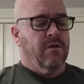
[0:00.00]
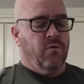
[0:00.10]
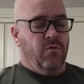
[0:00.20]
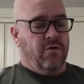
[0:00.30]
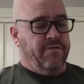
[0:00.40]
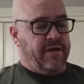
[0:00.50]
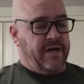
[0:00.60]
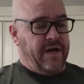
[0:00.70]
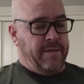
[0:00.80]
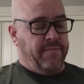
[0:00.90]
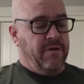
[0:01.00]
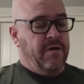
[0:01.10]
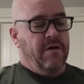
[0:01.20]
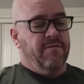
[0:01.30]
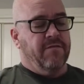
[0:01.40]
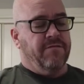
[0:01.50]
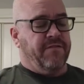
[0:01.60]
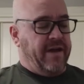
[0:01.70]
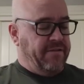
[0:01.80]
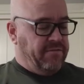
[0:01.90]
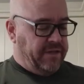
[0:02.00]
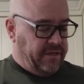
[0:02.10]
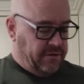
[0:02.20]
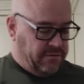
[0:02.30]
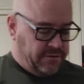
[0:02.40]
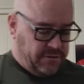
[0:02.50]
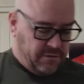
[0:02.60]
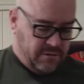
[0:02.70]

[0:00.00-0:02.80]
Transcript: Quarter of a cup for 5 liters.